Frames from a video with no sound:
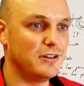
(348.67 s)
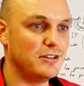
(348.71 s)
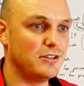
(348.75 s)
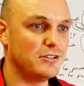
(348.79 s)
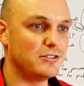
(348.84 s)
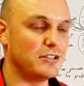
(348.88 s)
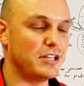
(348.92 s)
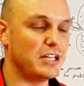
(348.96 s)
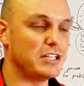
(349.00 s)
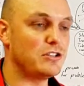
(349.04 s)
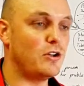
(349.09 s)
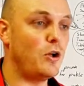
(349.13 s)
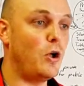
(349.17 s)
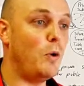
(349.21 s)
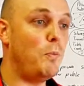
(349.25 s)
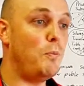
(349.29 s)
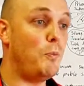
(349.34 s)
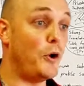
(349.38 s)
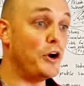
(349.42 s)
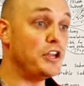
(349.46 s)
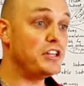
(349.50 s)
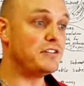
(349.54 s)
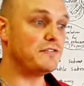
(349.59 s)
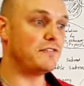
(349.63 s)
So that's the whole
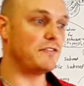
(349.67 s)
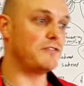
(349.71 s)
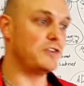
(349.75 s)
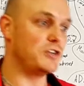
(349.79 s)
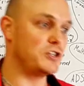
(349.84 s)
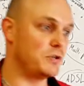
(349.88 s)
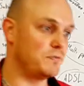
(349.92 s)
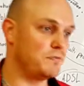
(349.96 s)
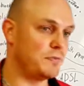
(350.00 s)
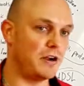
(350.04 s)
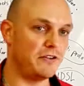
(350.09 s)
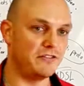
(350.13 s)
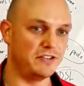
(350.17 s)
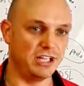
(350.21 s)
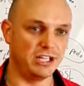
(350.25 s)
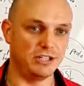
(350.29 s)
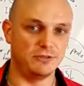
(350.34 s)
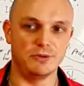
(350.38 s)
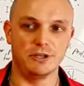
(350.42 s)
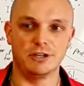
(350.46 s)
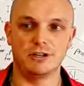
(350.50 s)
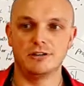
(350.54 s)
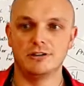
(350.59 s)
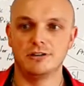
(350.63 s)
point of a virtual private
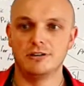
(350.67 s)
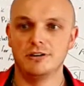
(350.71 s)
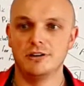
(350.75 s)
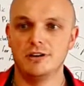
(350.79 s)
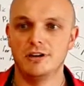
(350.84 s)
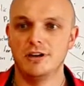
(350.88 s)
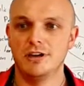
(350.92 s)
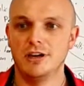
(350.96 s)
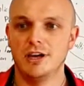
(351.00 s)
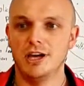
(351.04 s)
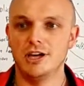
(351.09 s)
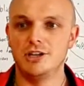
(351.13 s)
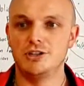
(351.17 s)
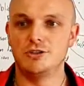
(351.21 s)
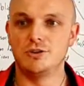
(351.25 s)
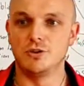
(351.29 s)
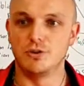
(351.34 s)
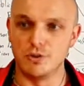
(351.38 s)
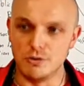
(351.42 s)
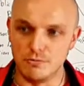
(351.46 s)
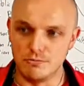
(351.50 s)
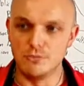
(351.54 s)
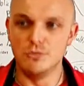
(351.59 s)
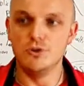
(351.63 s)
network, is to
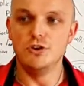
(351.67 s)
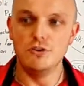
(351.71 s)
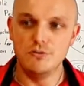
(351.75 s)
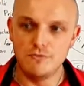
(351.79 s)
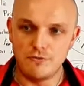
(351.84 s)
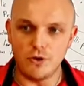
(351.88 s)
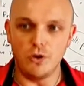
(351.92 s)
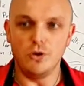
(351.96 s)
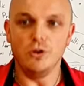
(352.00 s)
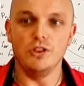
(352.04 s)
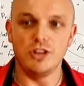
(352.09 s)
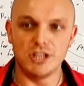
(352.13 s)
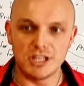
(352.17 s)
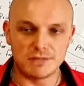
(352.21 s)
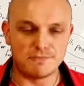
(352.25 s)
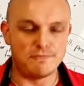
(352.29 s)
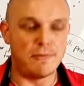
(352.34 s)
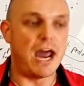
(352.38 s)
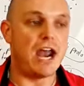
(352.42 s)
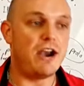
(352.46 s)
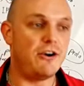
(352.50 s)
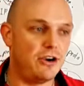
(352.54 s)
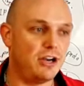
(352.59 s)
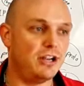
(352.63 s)
remove all those
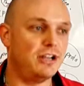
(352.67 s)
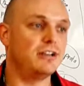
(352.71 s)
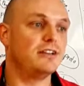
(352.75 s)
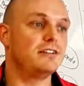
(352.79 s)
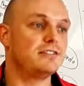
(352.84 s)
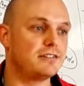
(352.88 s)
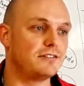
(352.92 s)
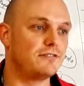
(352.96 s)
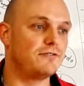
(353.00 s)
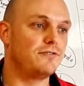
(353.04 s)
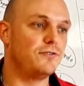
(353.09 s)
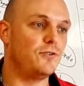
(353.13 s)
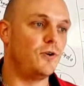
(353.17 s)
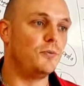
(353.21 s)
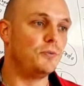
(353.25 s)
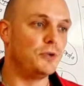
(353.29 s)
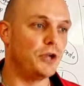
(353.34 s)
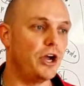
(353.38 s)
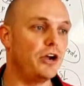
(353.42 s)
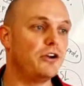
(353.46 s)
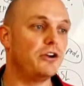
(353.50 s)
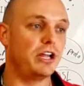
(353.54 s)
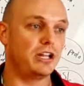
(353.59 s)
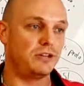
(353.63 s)
barriers and form
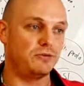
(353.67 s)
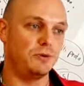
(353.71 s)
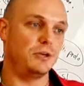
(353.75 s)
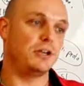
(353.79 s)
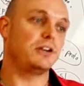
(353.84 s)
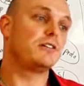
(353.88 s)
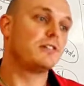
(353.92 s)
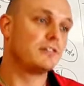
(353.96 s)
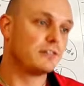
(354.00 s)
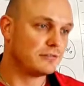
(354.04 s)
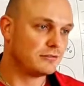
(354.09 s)
your own network.